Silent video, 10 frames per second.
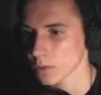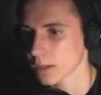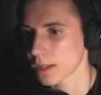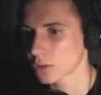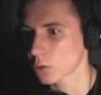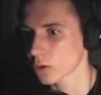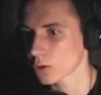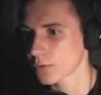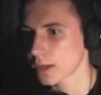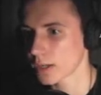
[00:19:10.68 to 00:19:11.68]
Okay, that door
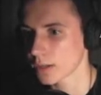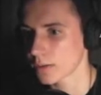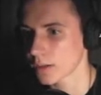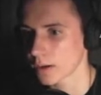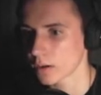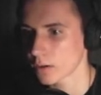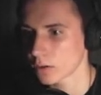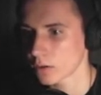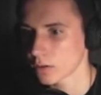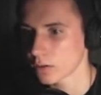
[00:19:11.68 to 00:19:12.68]
looks fine down there.
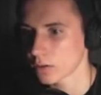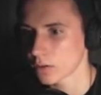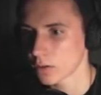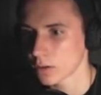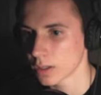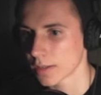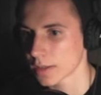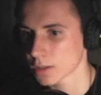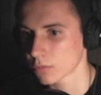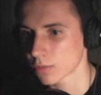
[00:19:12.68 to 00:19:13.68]
Yeah,
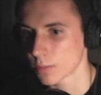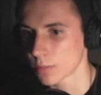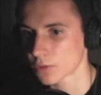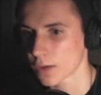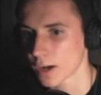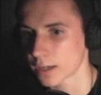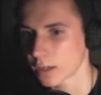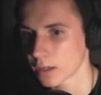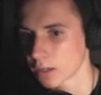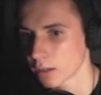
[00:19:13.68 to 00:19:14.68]
this room looks fine.
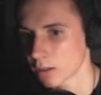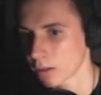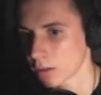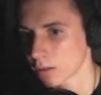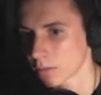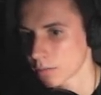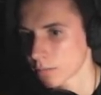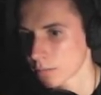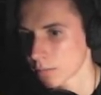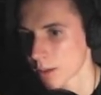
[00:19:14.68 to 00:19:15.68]

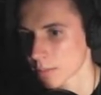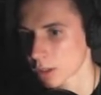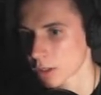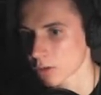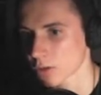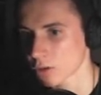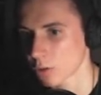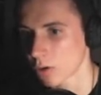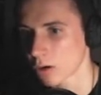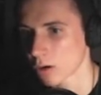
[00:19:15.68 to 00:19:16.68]
I'm gonna close the
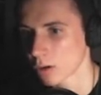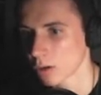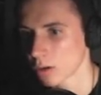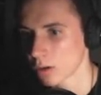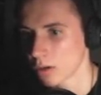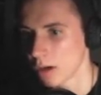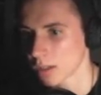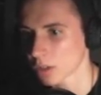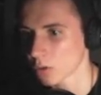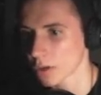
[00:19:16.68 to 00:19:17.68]
door.
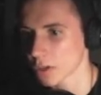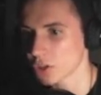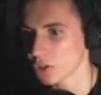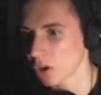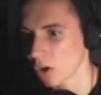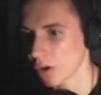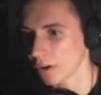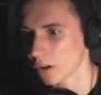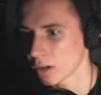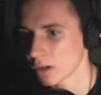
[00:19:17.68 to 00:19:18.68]
I don't know where she's gone.
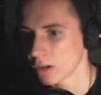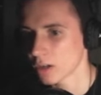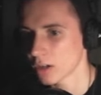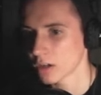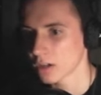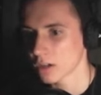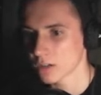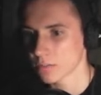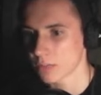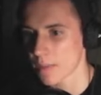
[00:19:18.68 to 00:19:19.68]

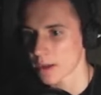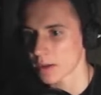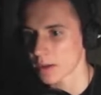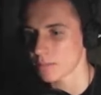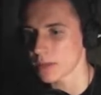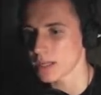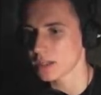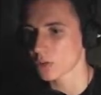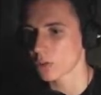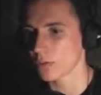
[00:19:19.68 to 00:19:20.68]
Maybe me
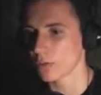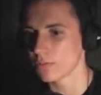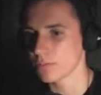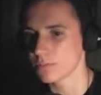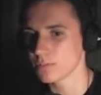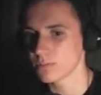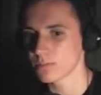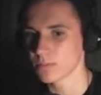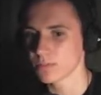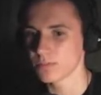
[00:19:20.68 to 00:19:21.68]
sort
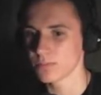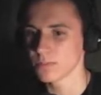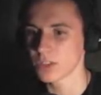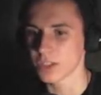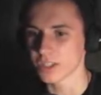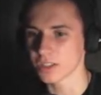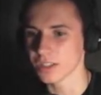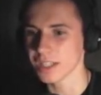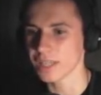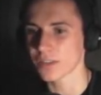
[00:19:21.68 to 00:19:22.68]
of
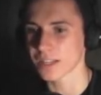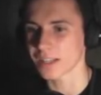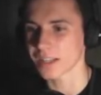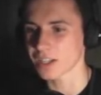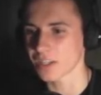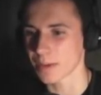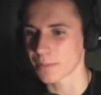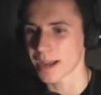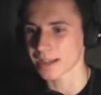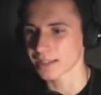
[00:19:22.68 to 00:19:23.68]
leaving and then coming
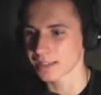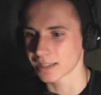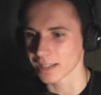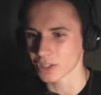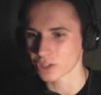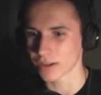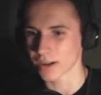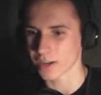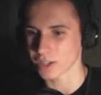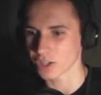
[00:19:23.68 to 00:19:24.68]
back glitched her
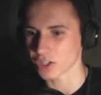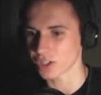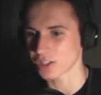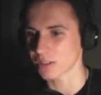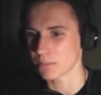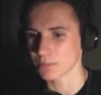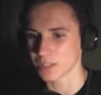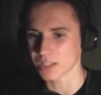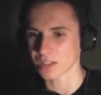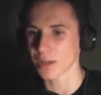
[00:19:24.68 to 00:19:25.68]
out and she's just
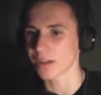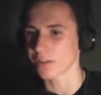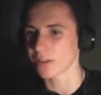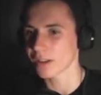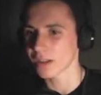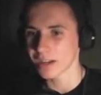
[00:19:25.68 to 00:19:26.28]
disappeared.